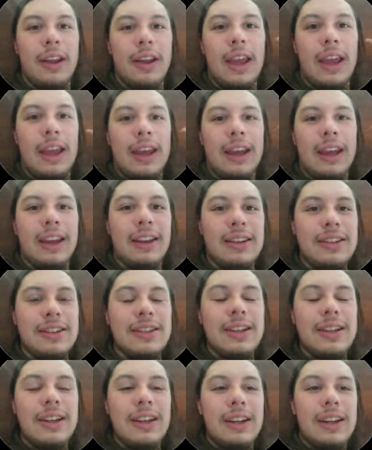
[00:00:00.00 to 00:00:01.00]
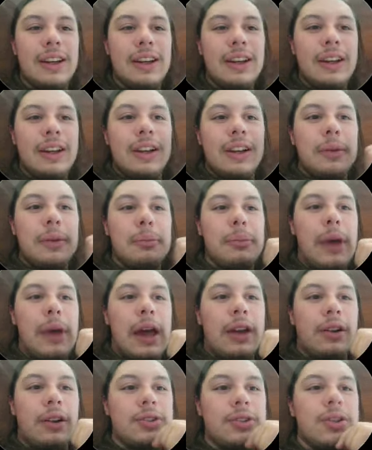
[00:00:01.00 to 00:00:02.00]
and
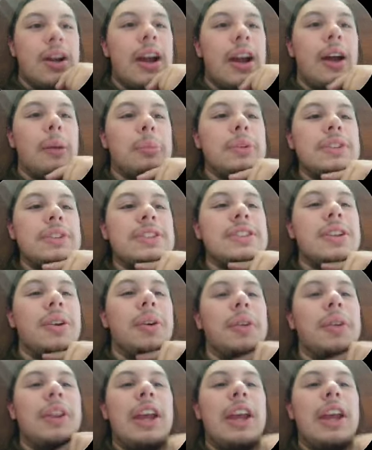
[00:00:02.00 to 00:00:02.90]
Battle Trap. So